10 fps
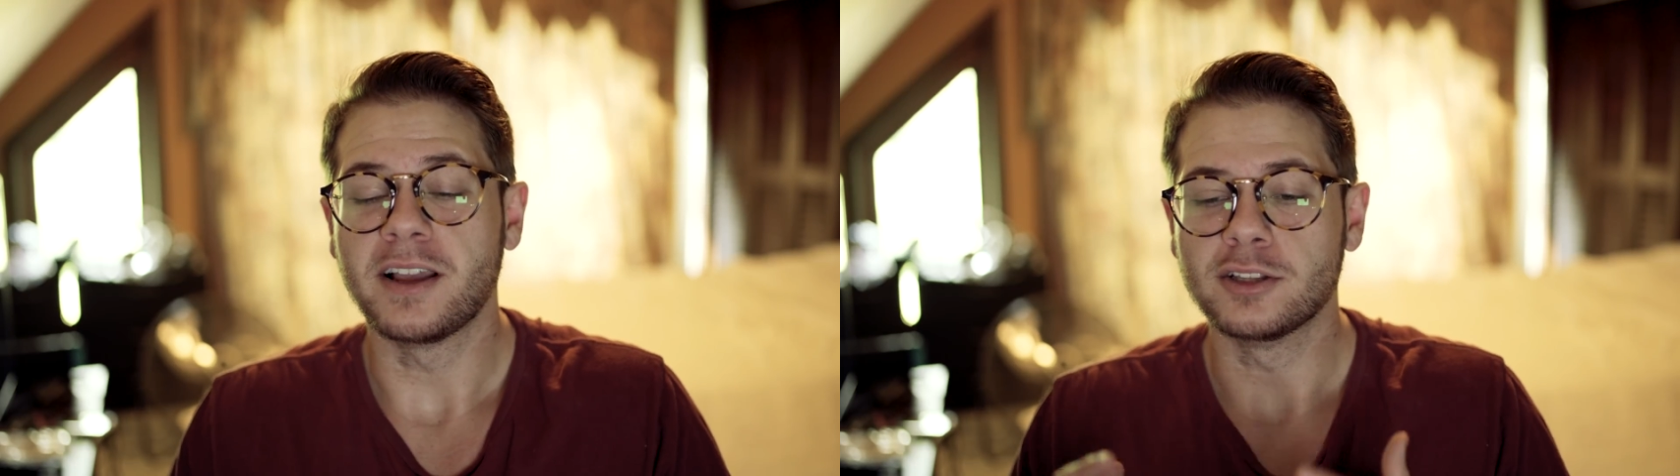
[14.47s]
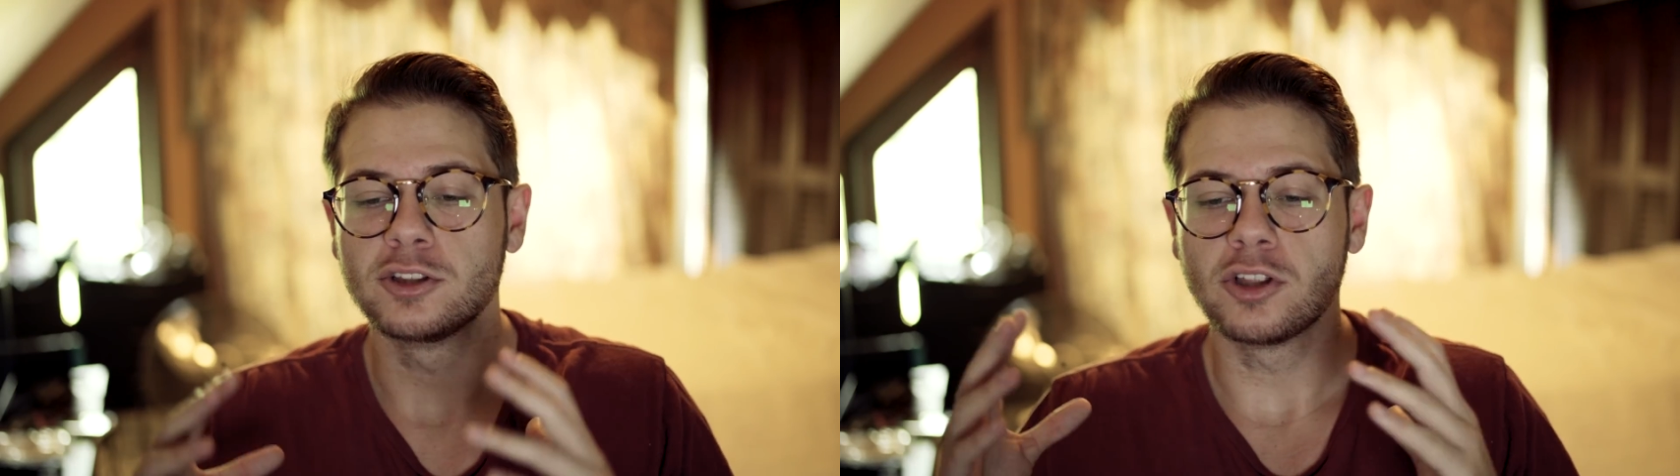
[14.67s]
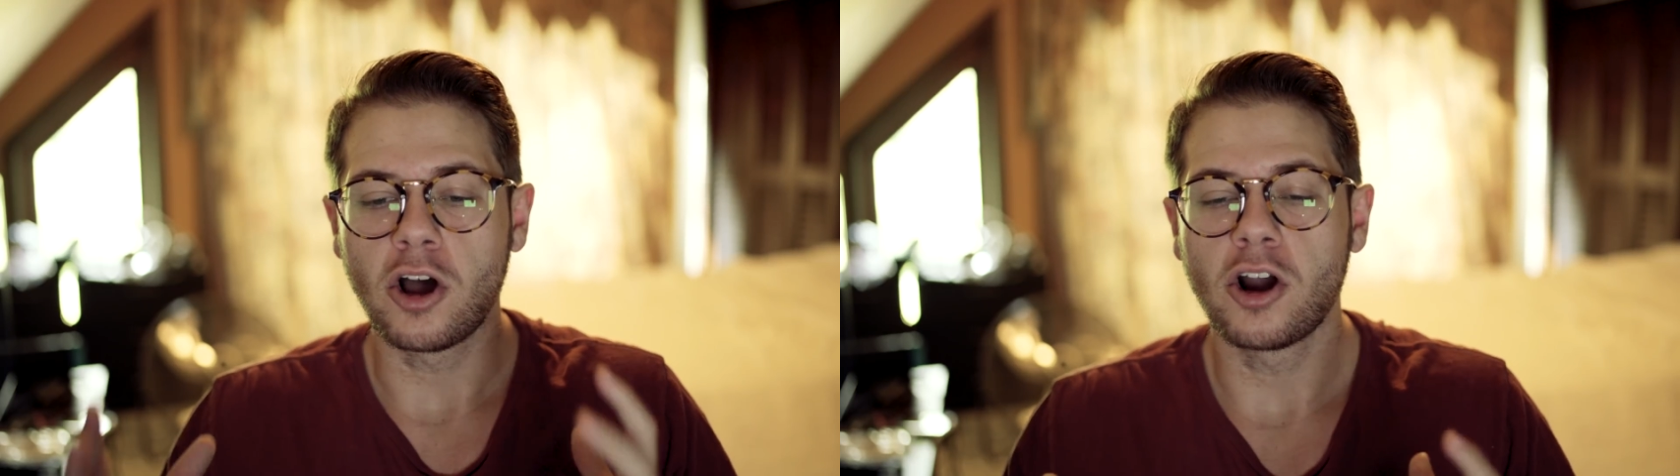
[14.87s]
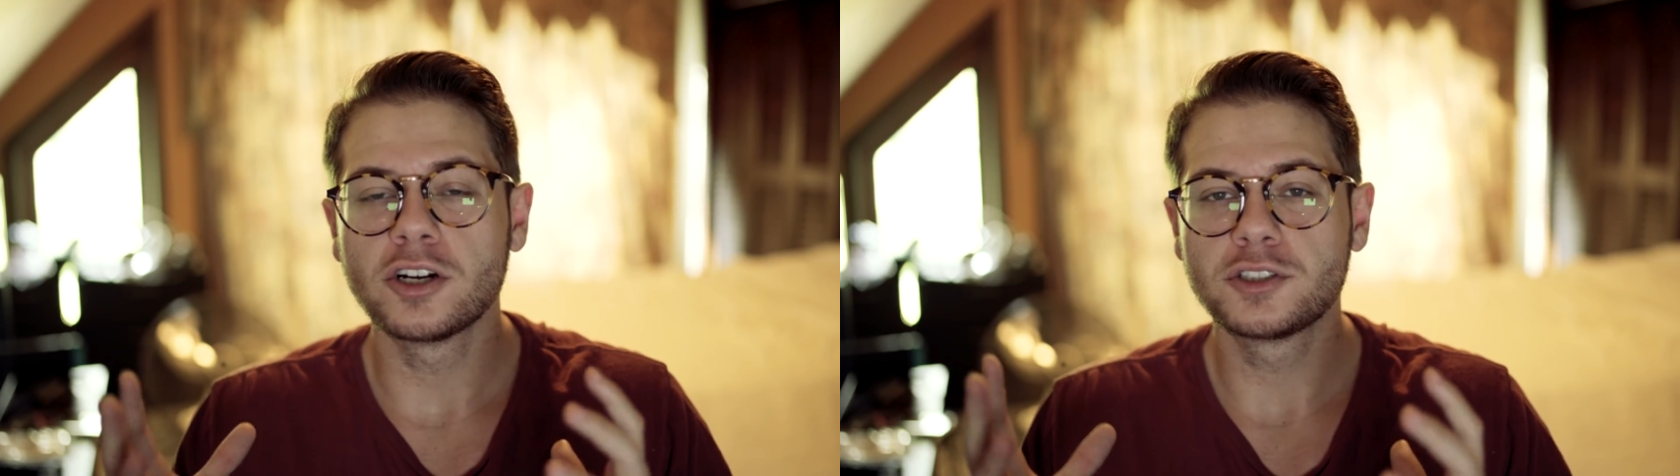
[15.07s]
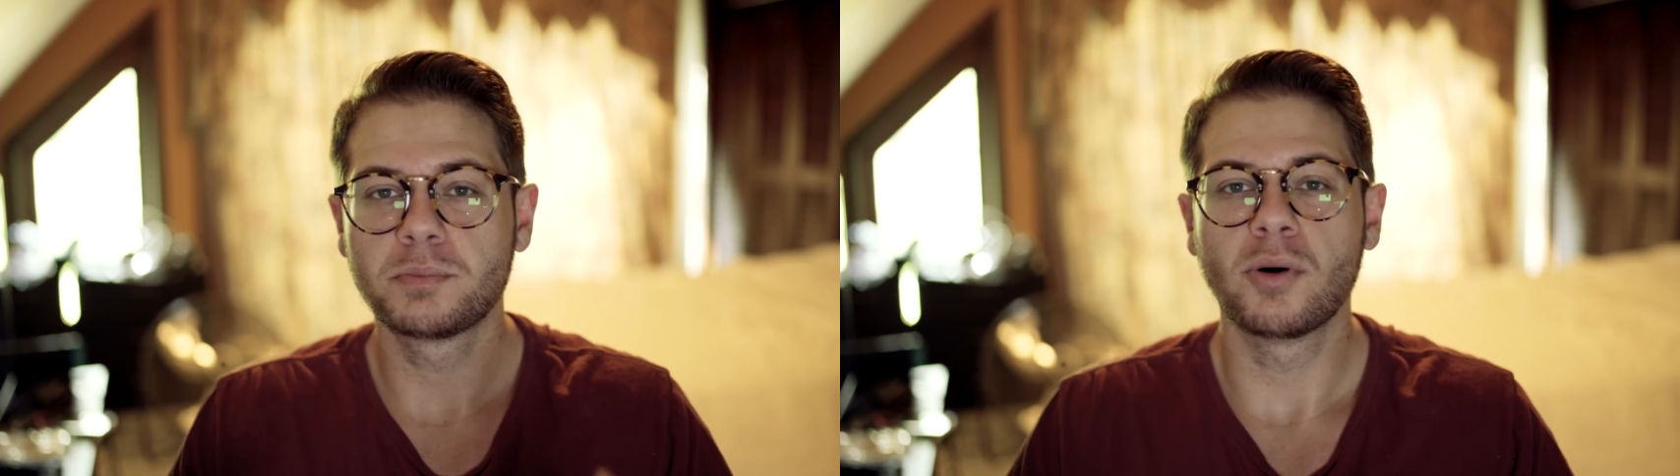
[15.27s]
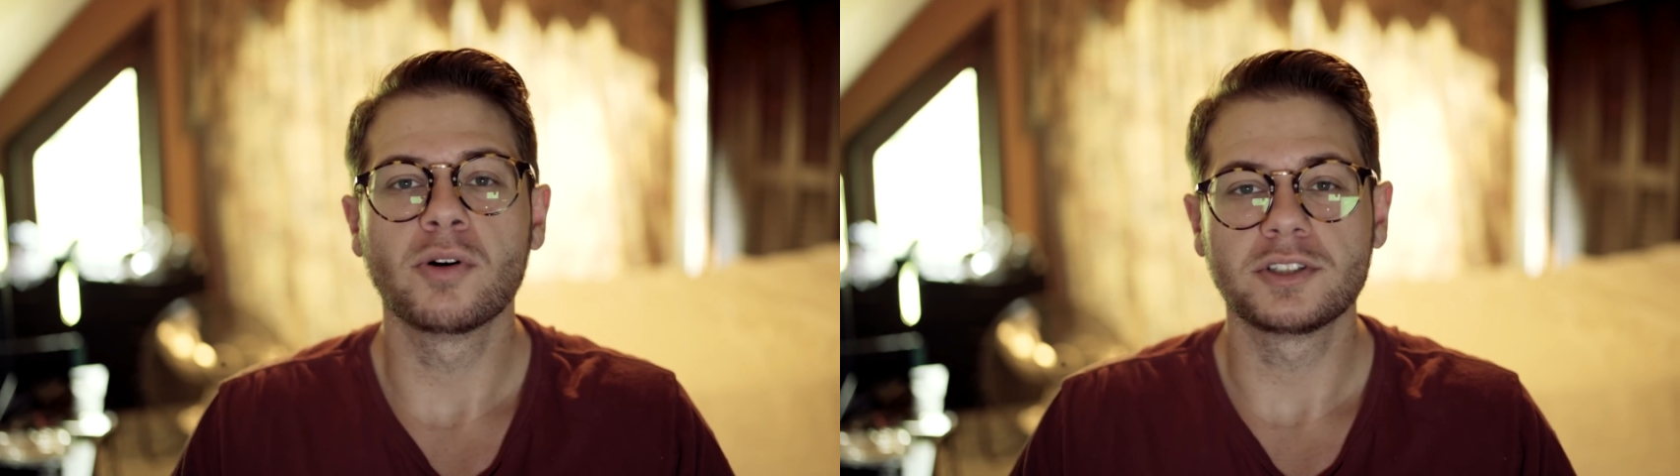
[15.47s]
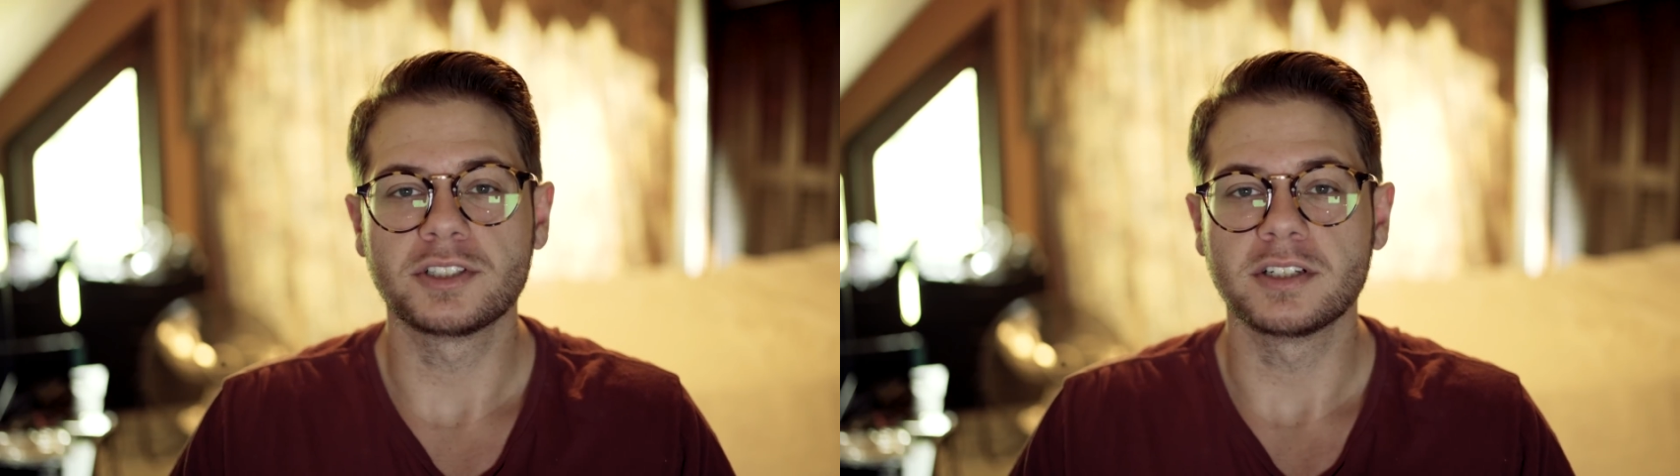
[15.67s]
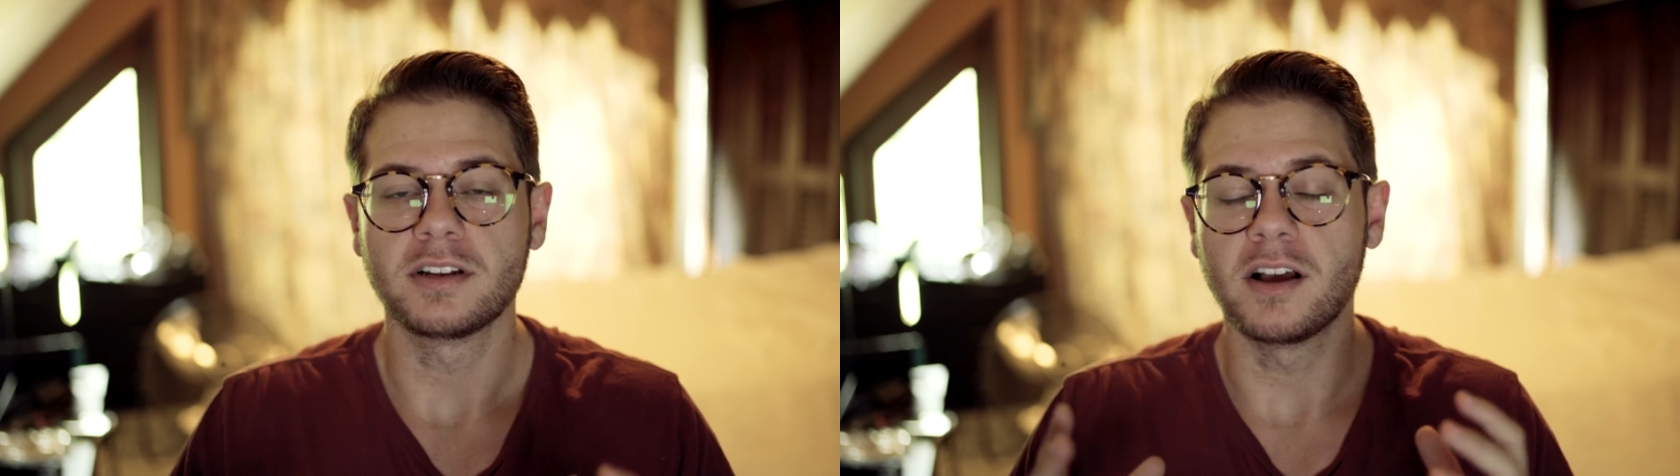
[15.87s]
a large
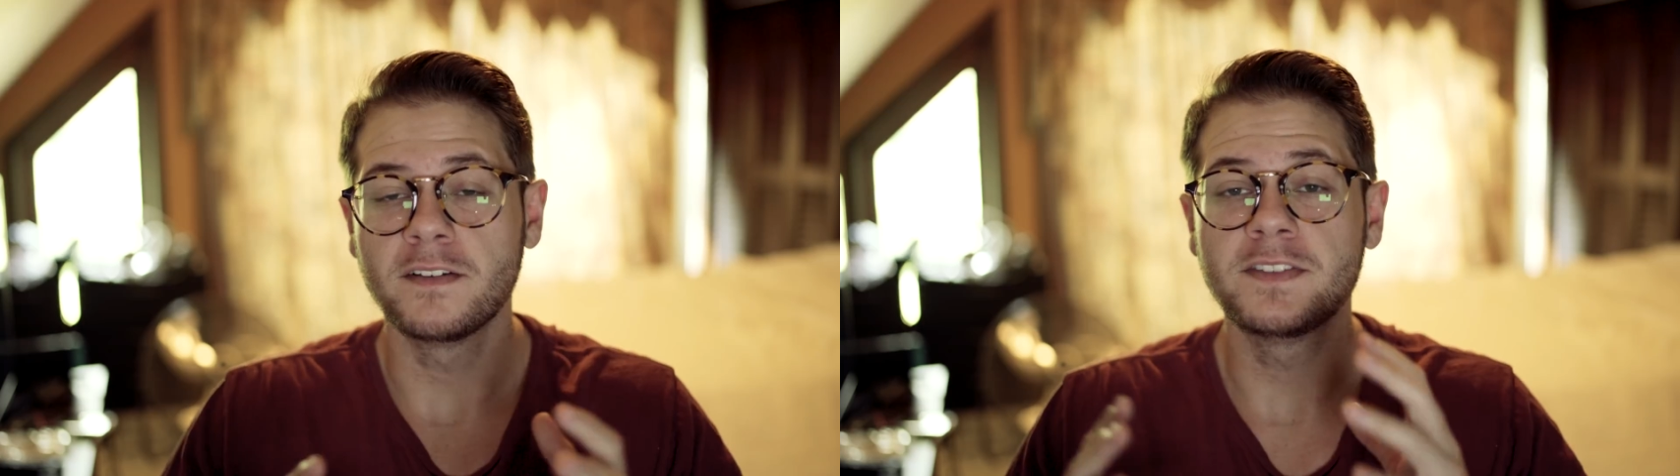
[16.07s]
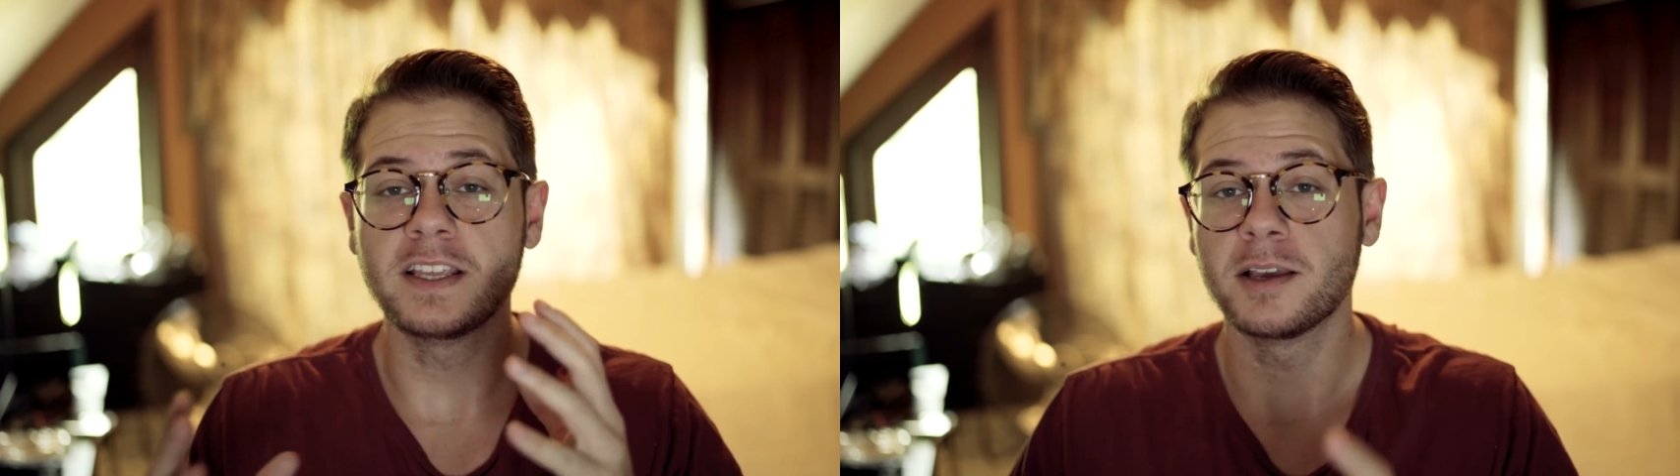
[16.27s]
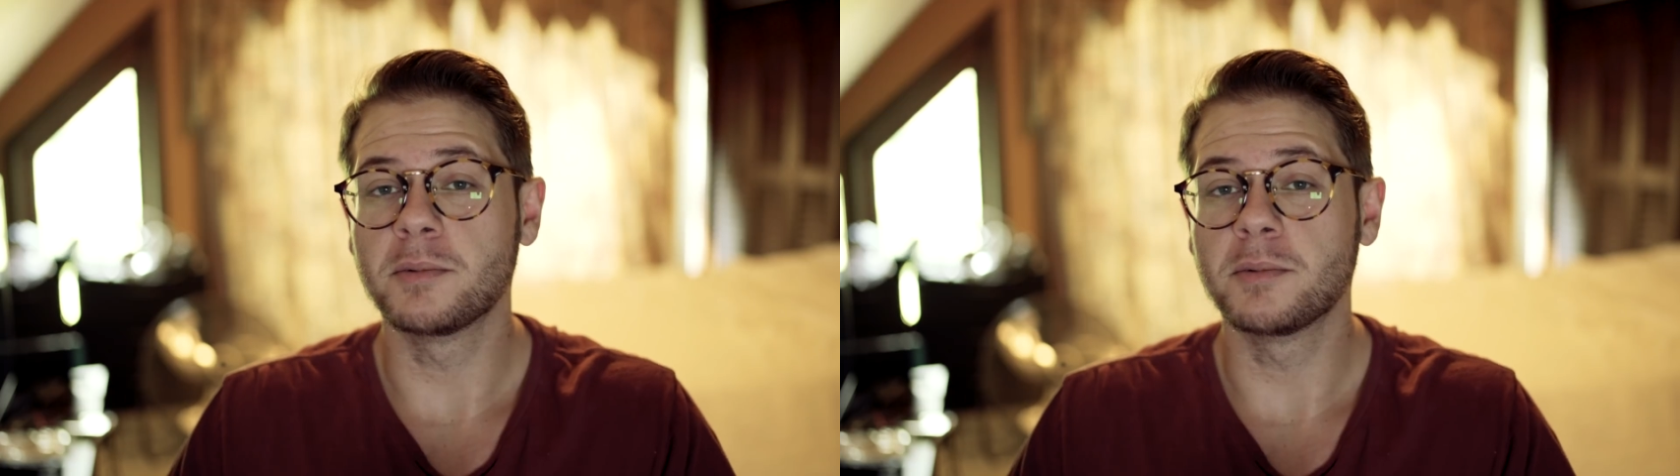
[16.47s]
portion of the